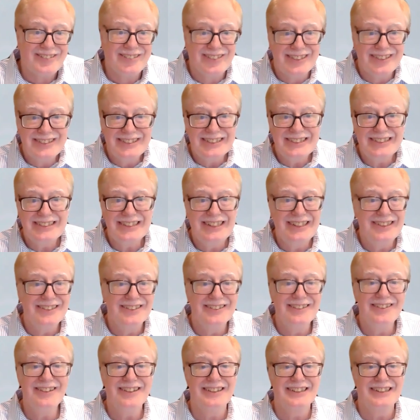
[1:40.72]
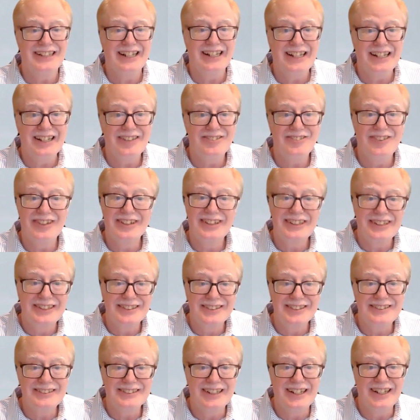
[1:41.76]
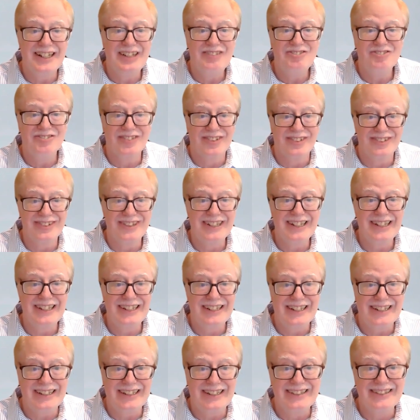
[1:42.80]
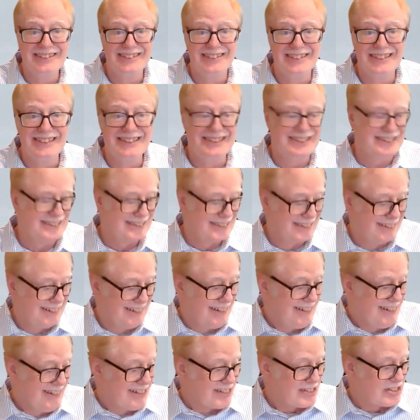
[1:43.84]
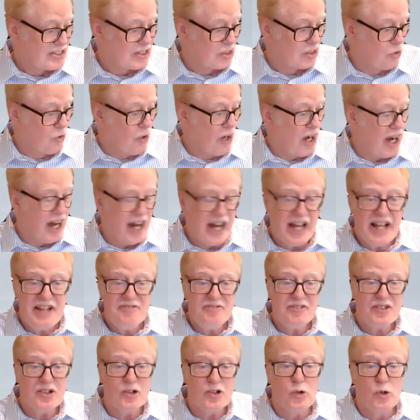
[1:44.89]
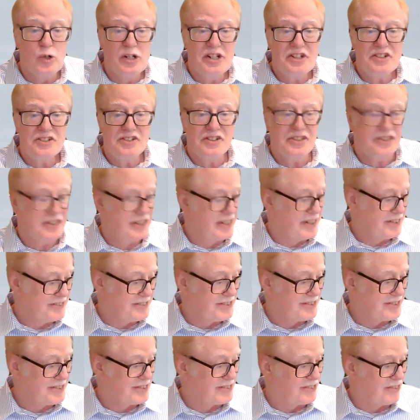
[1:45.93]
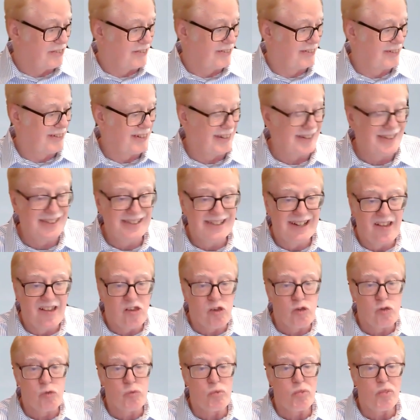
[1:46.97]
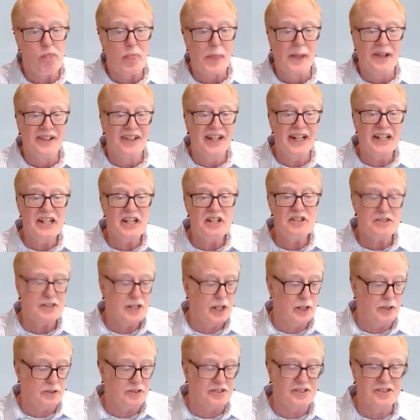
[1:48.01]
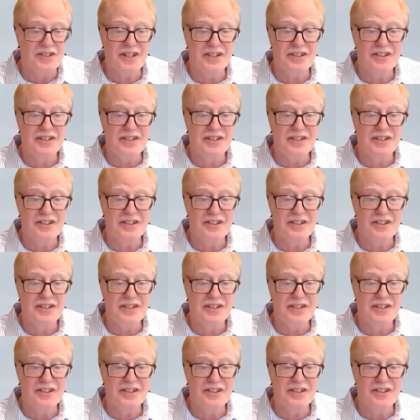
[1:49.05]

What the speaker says: we're just here to have a good time learning English. So I'm going to get started. Like I say,